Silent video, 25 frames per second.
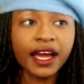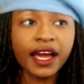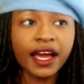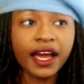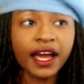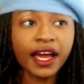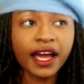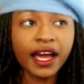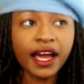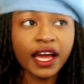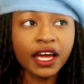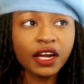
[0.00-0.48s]

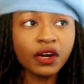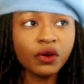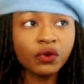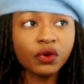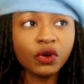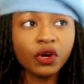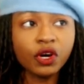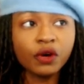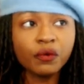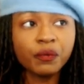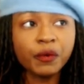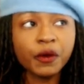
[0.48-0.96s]
don't
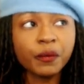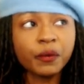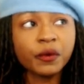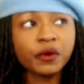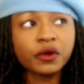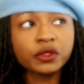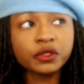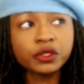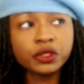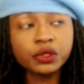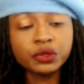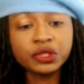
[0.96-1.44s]
know if people
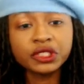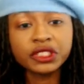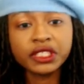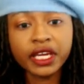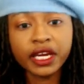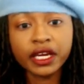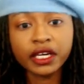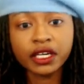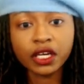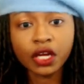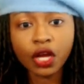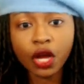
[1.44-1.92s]
are too
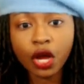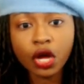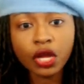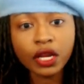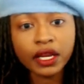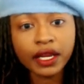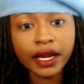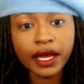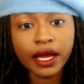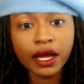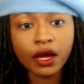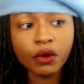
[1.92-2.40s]
scared to call
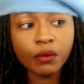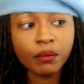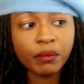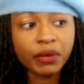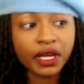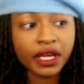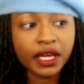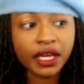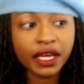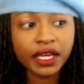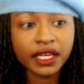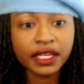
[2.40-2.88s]
it out
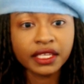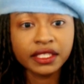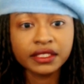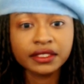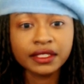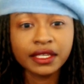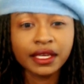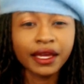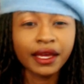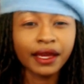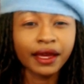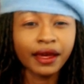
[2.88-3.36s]
because
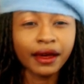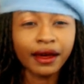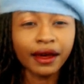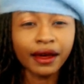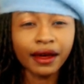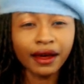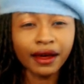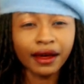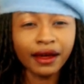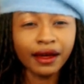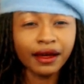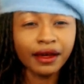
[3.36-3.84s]

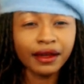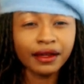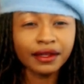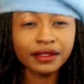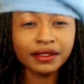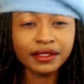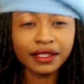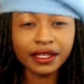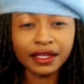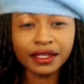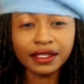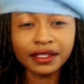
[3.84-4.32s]

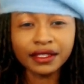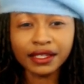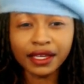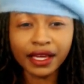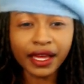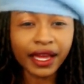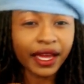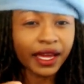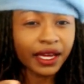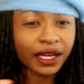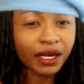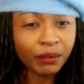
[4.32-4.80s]
the
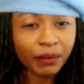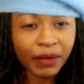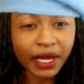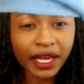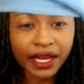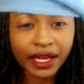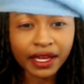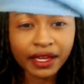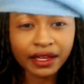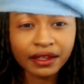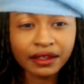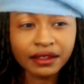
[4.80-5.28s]

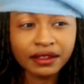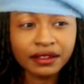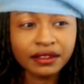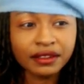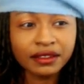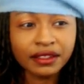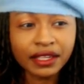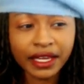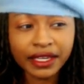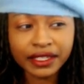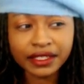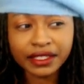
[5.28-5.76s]
anime,
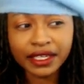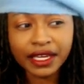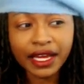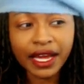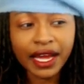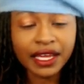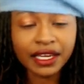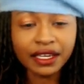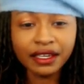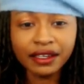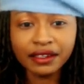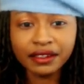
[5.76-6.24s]
like, the
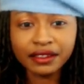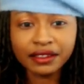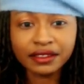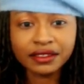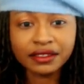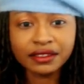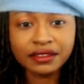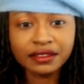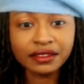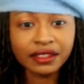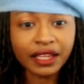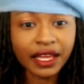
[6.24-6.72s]
guy
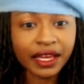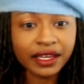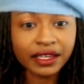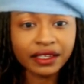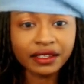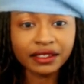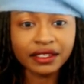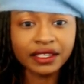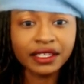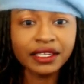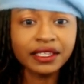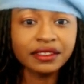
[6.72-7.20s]
looks like
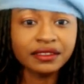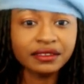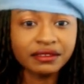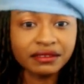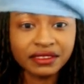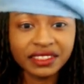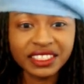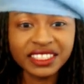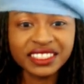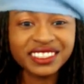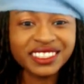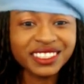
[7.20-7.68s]
he
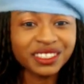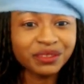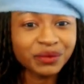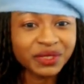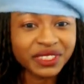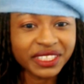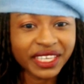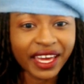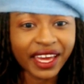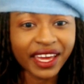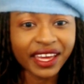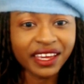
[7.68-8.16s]
seems
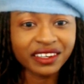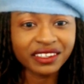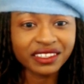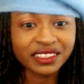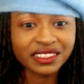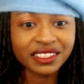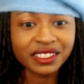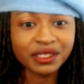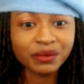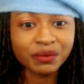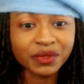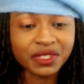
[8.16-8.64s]
gay or
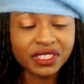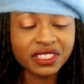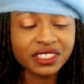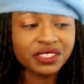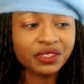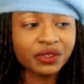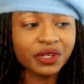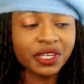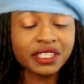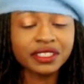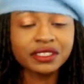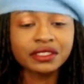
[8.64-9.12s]
something, so
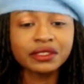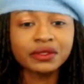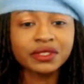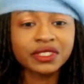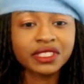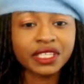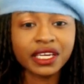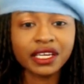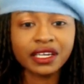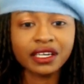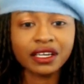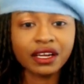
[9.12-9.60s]
they too
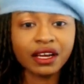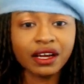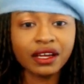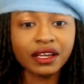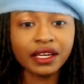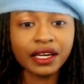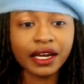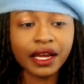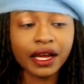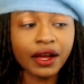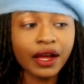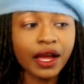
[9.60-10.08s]
scared to call
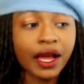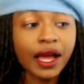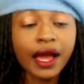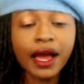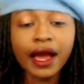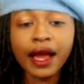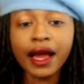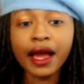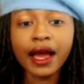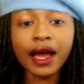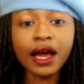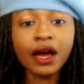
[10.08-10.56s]
it out.
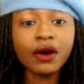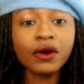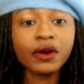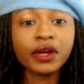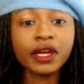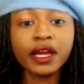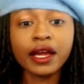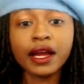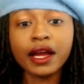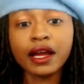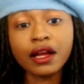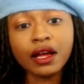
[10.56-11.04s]
I don't
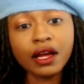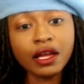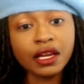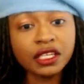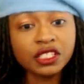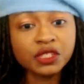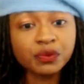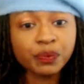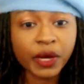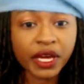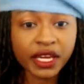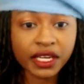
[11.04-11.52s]
care. I call a
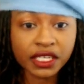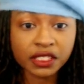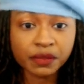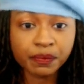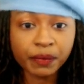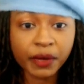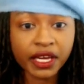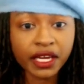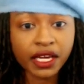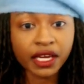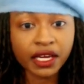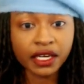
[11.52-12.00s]
spade,
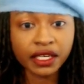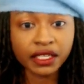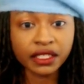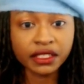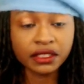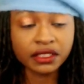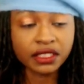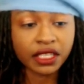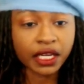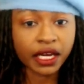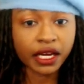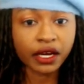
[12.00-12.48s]
honey child.